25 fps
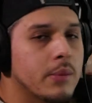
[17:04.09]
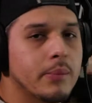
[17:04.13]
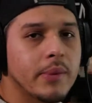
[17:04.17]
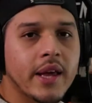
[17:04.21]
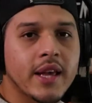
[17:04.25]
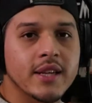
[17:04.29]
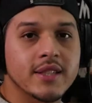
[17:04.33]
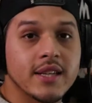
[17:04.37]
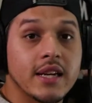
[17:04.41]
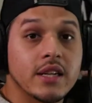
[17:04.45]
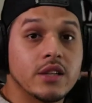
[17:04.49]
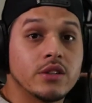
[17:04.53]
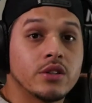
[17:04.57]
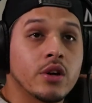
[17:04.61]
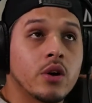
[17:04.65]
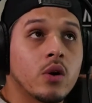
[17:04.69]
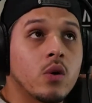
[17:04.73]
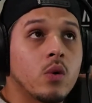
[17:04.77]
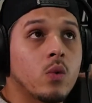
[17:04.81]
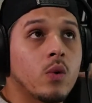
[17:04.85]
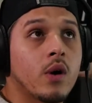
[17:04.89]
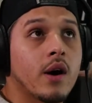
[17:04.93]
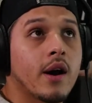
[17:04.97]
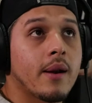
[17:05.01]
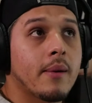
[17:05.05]
because I
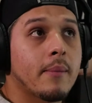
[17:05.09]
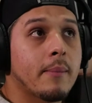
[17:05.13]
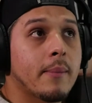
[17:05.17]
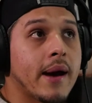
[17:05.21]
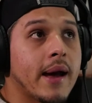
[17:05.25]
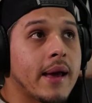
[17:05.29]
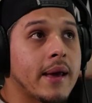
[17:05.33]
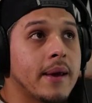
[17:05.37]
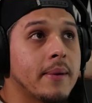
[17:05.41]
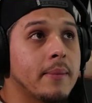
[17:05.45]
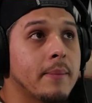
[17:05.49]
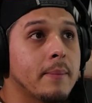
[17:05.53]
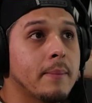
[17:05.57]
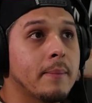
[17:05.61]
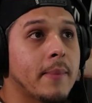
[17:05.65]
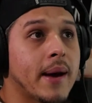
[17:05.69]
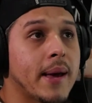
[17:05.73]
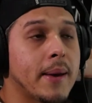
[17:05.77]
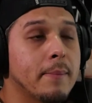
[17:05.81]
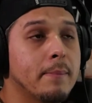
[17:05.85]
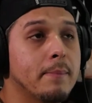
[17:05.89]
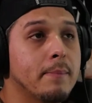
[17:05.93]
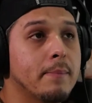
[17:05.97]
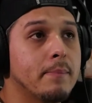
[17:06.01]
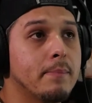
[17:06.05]
don't want my
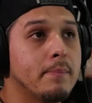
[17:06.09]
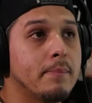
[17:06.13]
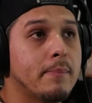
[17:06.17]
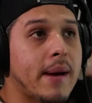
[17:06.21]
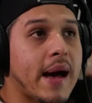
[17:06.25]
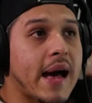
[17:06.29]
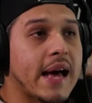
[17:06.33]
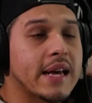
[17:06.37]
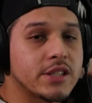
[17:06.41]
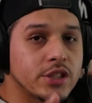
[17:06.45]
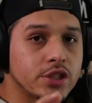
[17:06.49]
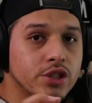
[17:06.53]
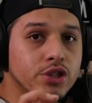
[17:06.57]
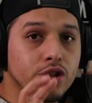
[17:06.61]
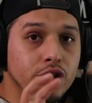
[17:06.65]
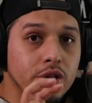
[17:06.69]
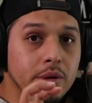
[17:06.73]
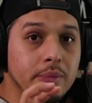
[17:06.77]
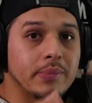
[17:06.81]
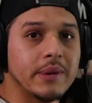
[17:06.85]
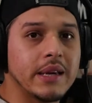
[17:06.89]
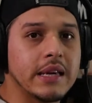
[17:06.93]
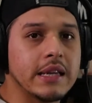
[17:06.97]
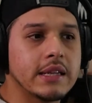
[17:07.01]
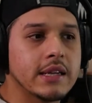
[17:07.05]

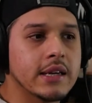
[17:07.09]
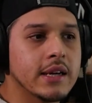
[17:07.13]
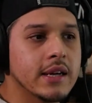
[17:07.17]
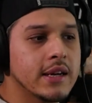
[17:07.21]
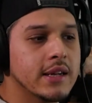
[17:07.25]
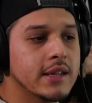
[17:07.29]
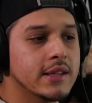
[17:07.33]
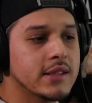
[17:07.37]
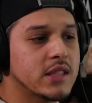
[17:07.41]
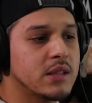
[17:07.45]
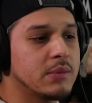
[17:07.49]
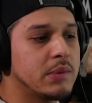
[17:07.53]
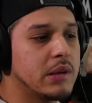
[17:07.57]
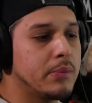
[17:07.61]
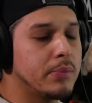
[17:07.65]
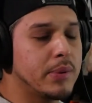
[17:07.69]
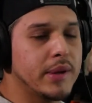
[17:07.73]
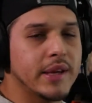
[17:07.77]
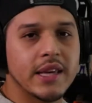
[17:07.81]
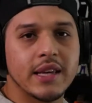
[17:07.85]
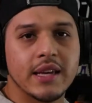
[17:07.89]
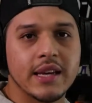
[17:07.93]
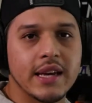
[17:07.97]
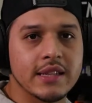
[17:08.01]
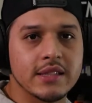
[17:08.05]
mastered beat to be
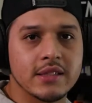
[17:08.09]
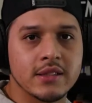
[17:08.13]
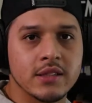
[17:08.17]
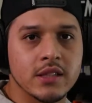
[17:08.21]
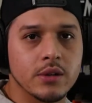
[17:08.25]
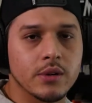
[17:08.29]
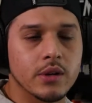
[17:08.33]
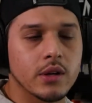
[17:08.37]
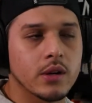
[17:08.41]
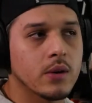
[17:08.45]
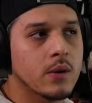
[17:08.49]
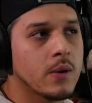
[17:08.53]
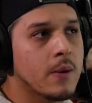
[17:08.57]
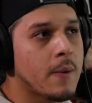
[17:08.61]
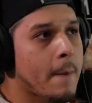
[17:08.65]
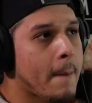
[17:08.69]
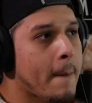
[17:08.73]
peaking at 0.